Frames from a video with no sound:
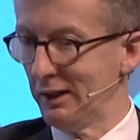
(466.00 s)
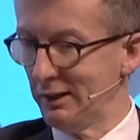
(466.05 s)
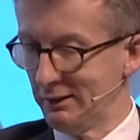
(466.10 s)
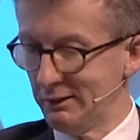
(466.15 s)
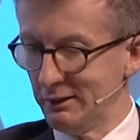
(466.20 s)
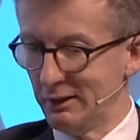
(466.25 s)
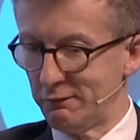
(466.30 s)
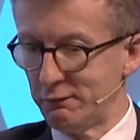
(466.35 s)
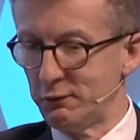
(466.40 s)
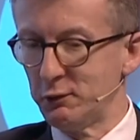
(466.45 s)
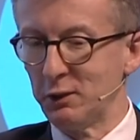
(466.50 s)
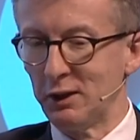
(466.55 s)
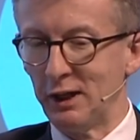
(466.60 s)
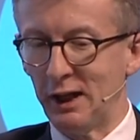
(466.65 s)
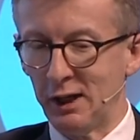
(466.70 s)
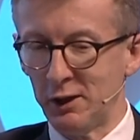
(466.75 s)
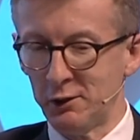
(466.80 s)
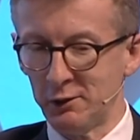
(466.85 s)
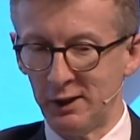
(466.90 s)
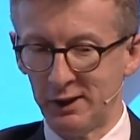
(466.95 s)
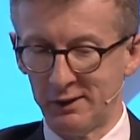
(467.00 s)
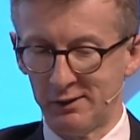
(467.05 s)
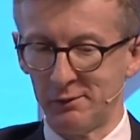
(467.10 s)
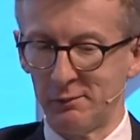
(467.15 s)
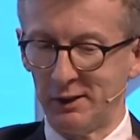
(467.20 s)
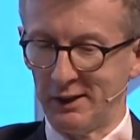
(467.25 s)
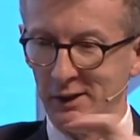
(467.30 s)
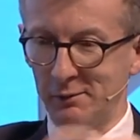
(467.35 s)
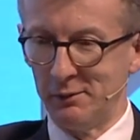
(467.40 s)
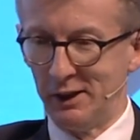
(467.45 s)
If you allow,
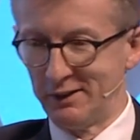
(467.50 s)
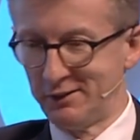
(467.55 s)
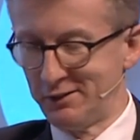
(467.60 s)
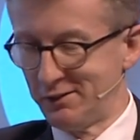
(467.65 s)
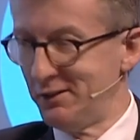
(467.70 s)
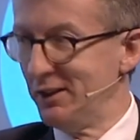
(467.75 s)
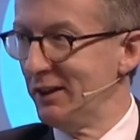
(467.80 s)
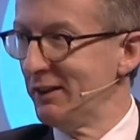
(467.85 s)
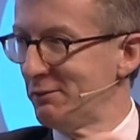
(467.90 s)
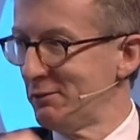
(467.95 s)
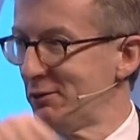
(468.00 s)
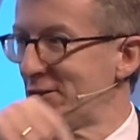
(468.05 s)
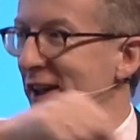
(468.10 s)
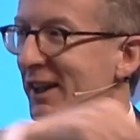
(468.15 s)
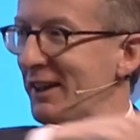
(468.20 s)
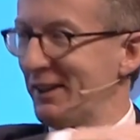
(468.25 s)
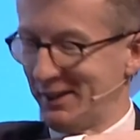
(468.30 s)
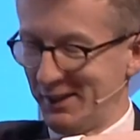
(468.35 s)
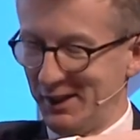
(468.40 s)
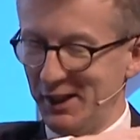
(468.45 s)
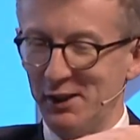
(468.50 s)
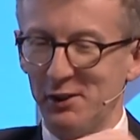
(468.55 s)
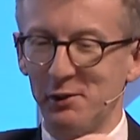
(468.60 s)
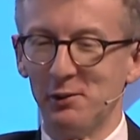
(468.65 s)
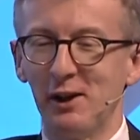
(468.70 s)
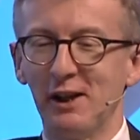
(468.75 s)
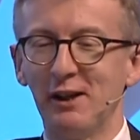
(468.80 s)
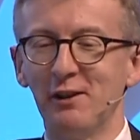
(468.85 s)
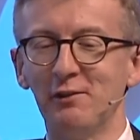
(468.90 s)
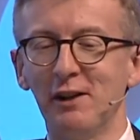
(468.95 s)
Elizabeth, I might take it the other
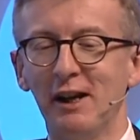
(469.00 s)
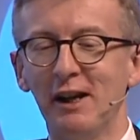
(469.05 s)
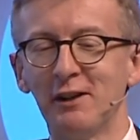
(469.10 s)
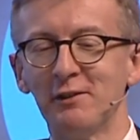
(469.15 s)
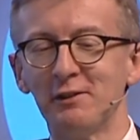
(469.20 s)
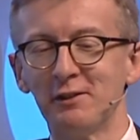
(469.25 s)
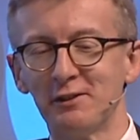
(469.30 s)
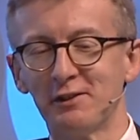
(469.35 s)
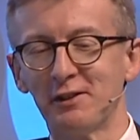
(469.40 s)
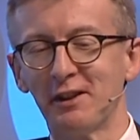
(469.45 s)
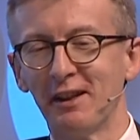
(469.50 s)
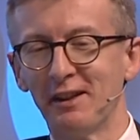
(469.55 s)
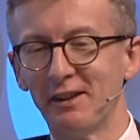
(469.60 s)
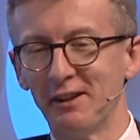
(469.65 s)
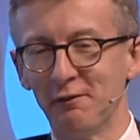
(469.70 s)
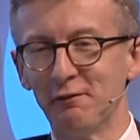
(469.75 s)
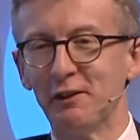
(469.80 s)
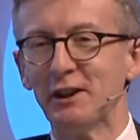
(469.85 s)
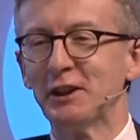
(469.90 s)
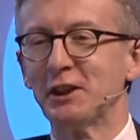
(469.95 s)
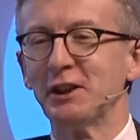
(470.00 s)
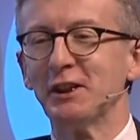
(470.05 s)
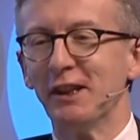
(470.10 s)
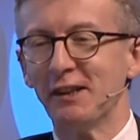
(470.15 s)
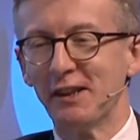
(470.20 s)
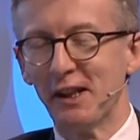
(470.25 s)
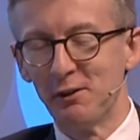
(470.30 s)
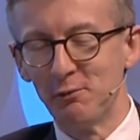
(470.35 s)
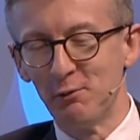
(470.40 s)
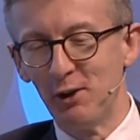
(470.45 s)
way around, the vision and
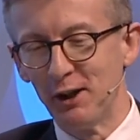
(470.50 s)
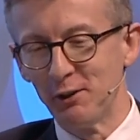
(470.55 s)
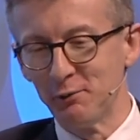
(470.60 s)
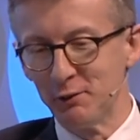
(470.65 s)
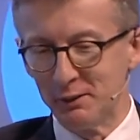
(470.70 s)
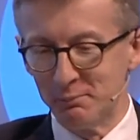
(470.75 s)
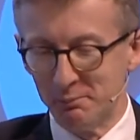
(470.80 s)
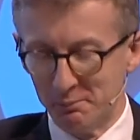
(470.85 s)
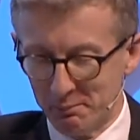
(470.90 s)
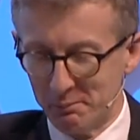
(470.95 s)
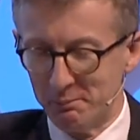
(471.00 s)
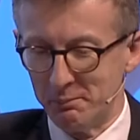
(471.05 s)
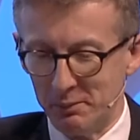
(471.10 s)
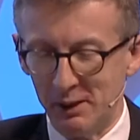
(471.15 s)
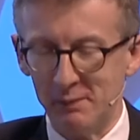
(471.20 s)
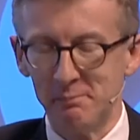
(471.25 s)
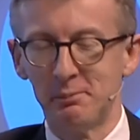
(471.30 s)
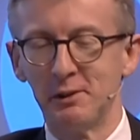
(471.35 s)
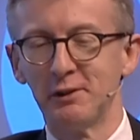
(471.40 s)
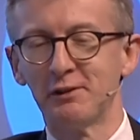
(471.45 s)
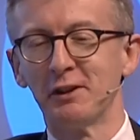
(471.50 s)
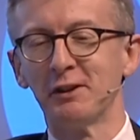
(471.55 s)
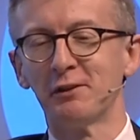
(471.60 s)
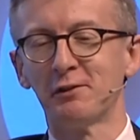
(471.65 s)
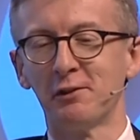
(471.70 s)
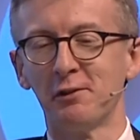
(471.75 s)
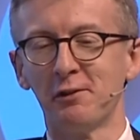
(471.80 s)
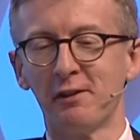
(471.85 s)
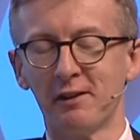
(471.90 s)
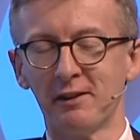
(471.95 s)
then why we pump it
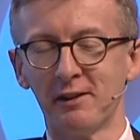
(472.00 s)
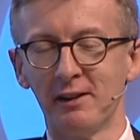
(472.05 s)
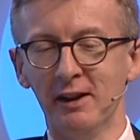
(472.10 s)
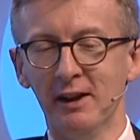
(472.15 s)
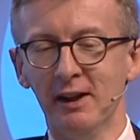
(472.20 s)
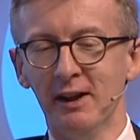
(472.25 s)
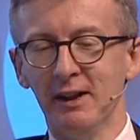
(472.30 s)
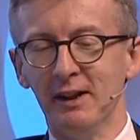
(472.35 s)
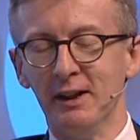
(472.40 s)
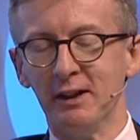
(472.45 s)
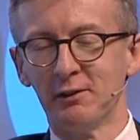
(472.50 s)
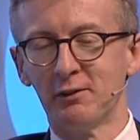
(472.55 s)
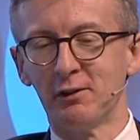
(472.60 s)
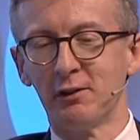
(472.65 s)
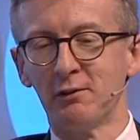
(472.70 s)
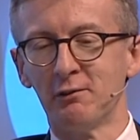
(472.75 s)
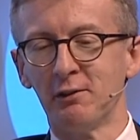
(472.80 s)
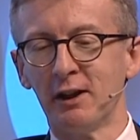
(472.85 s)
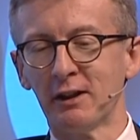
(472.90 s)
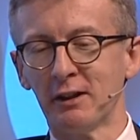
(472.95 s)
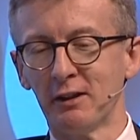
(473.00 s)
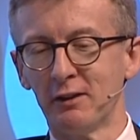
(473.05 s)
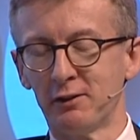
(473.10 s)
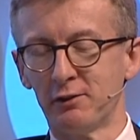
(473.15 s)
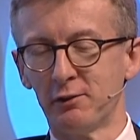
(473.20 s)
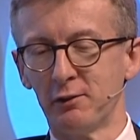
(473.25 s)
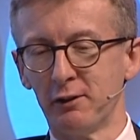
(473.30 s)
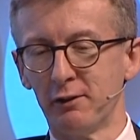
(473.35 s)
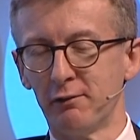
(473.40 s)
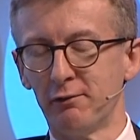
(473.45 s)
into the
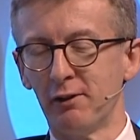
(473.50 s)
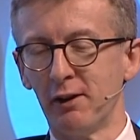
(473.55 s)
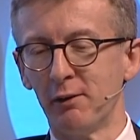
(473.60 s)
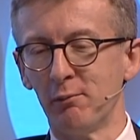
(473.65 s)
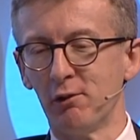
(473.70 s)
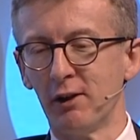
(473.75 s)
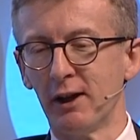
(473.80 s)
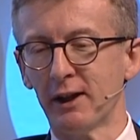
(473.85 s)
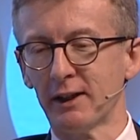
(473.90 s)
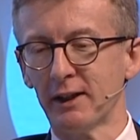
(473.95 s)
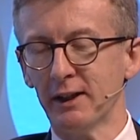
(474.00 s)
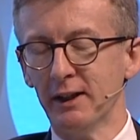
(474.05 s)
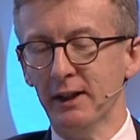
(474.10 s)
regulatory framework.